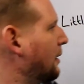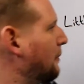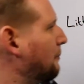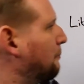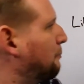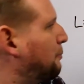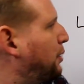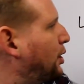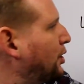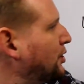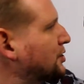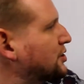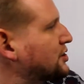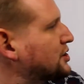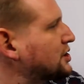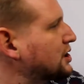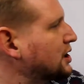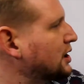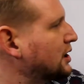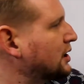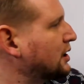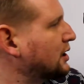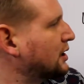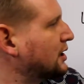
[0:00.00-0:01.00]
Punch,
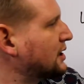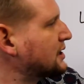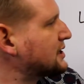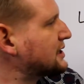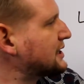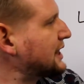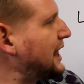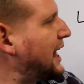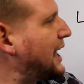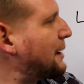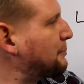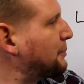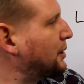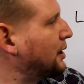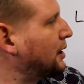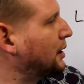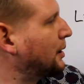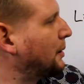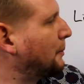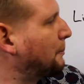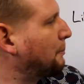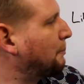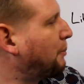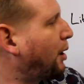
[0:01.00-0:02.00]
slap,
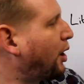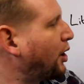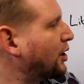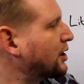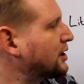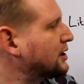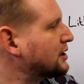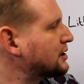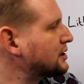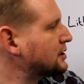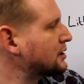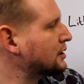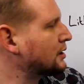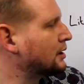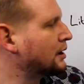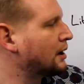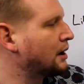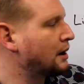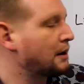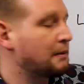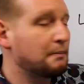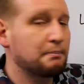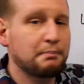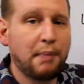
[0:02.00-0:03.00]
point,
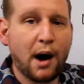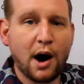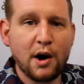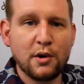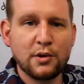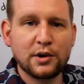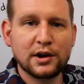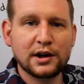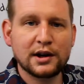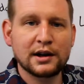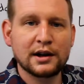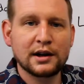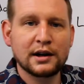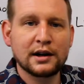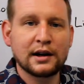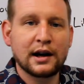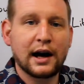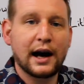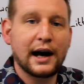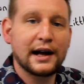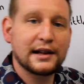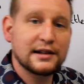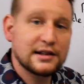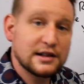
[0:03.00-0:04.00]
poke
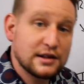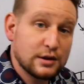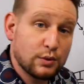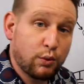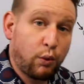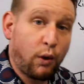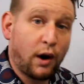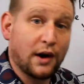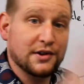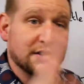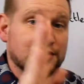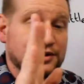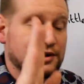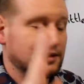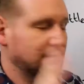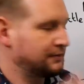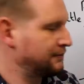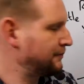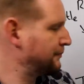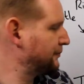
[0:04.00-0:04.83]
and swat.